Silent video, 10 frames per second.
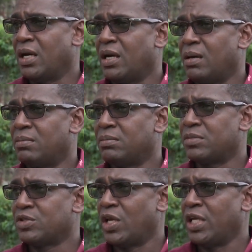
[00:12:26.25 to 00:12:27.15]
Um,
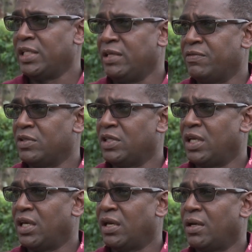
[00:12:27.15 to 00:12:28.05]
so even
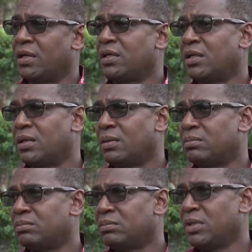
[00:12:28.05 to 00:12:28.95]
their
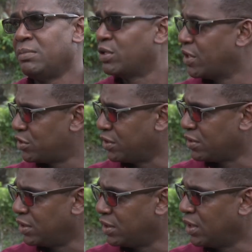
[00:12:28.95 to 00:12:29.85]
um,
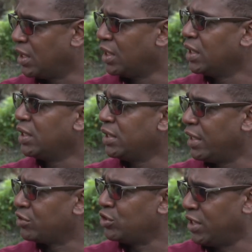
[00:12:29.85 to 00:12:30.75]
immigration,
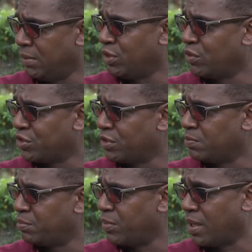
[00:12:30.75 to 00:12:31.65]
their, the immigration
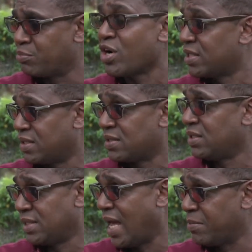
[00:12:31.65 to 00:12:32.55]
uh, process
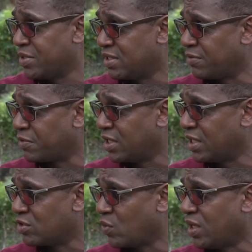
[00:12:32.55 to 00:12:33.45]
is, happens
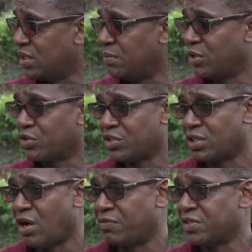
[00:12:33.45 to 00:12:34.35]
differently as well. The
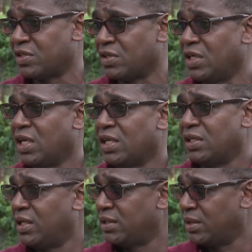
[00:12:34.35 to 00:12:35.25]
immigration officer,
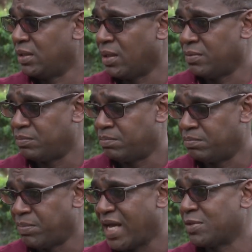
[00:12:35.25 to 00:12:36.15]
their, they
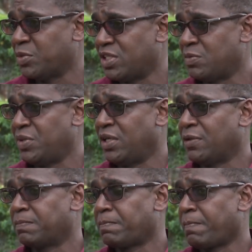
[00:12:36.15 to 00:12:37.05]
passport is
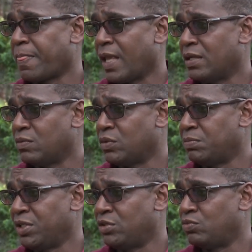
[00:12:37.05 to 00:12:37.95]
being it would
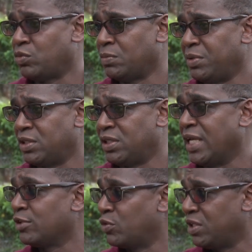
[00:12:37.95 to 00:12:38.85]
be would be
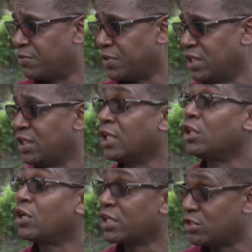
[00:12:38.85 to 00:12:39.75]
dealt with differently. Their
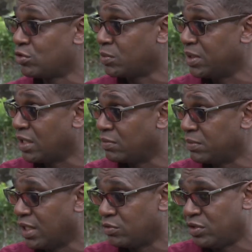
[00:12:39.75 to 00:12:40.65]
luggage is dealt,
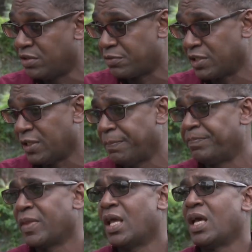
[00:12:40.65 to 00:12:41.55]
dealt with differently.
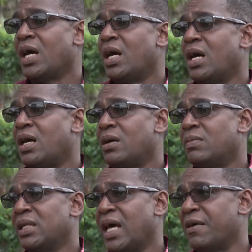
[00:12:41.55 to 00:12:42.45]
Um,
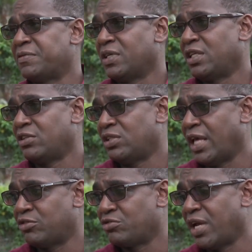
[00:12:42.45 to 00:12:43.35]
and after that,
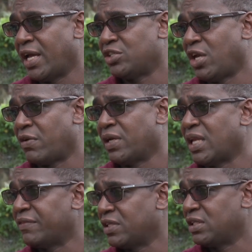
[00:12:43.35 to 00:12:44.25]
that triage area and
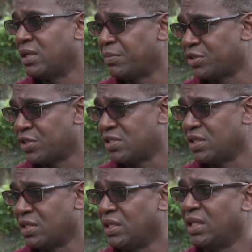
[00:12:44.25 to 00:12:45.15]
after the temperature is
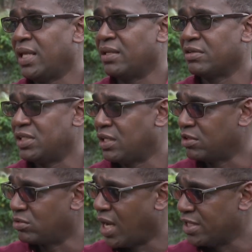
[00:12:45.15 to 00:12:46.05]
taken, then they're taken
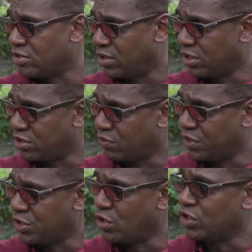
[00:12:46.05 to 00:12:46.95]
to isolation,
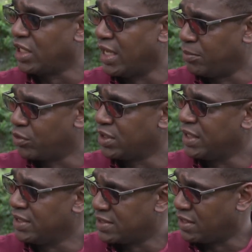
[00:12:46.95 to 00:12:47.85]
which is on the airport
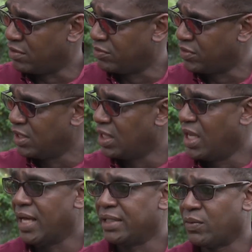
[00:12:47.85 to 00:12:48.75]
itself.
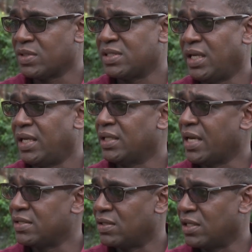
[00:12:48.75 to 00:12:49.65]
Mm-hmm. And they will stay in
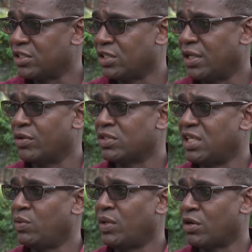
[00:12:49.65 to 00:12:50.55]
isolation there
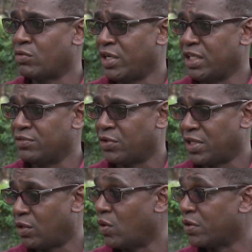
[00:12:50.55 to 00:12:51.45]
until we arrange for
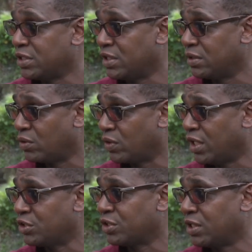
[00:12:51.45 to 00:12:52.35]
their quarantine
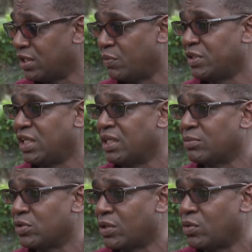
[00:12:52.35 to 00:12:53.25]
location and then we take them
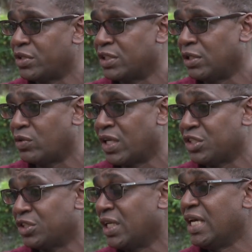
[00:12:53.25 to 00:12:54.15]
to the quarantine
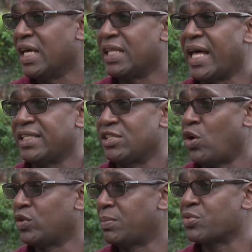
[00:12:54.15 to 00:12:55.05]
location. That is
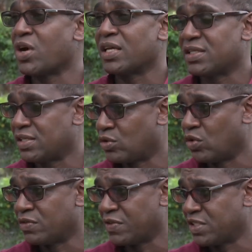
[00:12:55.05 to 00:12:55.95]
how the process
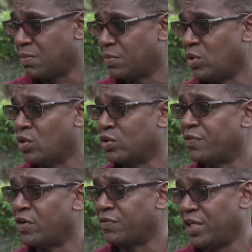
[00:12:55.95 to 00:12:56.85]
goes for someone of,
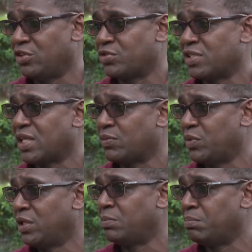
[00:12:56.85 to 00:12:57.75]
of interest that
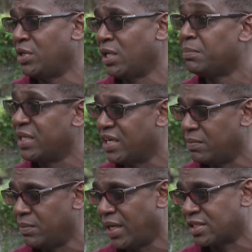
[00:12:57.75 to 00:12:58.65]
we may be
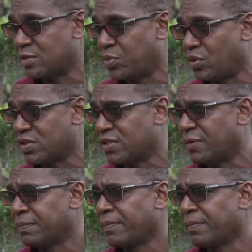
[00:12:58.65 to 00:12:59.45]
exposed.